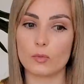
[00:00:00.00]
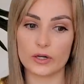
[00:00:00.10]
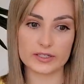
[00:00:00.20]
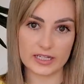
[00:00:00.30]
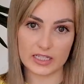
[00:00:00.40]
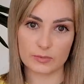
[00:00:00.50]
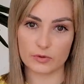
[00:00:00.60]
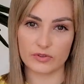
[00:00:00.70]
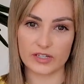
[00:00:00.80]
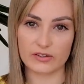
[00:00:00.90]
more accessible
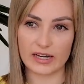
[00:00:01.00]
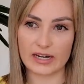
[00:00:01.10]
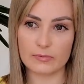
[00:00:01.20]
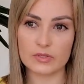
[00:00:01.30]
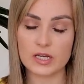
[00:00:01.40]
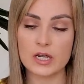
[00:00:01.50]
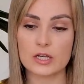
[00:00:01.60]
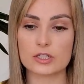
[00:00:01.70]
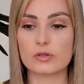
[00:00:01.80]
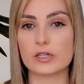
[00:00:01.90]
video games,
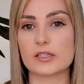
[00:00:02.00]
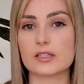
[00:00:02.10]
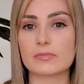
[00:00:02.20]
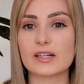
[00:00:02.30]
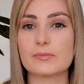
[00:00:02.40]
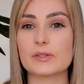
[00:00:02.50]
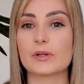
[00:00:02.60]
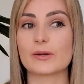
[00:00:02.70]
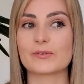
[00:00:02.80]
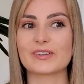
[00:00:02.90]
so it is something I'd be
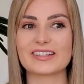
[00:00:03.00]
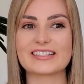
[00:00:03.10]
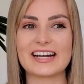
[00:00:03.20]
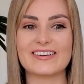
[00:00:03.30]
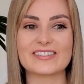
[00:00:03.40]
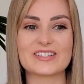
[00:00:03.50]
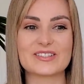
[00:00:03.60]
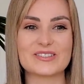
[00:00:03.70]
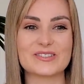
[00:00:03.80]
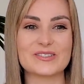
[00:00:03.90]
like really down
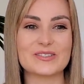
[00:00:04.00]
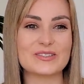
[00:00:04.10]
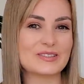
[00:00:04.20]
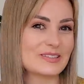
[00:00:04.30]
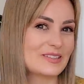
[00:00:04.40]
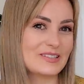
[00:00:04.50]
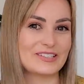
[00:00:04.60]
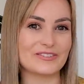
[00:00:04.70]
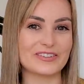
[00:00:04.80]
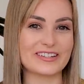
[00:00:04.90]
to
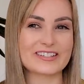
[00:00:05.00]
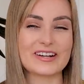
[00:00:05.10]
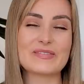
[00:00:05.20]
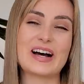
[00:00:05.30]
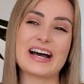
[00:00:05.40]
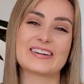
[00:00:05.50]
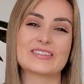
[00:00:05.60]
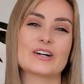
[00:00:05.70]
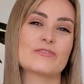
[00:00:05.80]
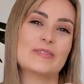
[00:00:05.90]
do videos of. I don't
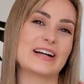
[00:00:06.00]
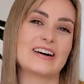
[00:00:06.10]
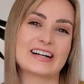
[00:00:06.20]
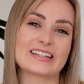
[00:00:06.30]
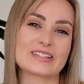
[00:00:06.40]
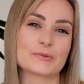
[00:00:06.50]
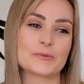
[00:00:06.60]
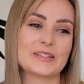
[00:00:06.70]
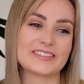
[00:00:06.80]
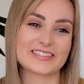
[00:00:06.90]
know if my audience would
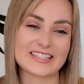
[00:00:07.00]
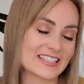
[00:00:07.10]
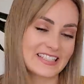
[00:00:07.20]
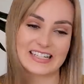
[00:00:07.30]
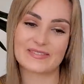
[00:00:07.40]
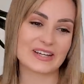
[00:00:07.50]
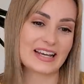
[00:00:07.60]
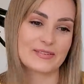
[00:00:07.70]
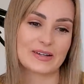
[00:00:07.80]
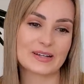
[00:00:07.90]
be interested in seeing me
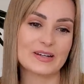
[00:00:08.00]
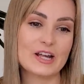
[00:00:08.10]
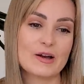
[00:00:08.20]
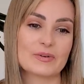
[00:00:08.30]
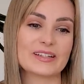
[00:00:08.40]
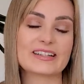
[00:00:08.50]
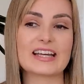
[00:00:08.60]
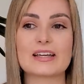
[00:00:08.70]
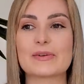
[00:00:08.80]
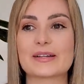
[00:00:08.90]
gaming, but like
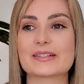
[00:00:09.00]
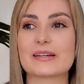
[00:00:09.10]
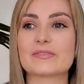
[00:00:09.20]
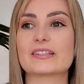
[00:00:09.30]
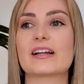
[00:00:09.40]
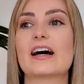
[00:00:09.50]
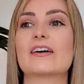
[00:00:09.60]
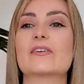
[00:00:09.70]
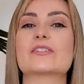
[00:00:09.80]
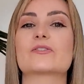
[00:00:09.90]
gaming is something that I
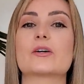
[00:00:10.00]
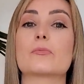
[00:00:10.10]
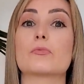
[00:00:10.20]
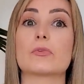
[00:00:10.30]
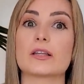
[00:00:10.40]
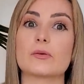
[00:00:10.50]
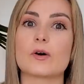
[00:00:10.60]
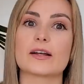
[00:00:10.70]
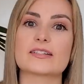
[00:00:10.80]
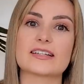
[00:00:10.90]
always grew up really
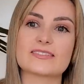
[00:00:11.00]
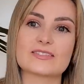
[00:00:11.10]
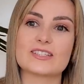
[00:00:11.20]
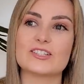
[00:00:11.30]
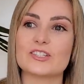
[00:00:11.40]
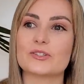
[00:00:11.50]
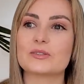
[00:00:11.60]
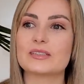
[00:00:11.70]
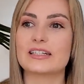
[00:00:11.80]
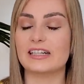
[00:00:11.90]
wanting to do
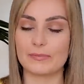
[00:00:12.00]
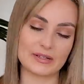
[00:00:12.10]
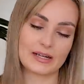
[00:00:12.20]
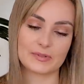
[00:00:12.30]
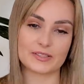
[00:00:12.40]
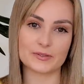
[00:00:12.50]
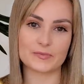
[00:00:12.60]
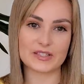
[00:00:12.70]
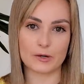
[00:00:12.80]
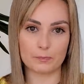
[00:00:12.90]
and not being able to. So,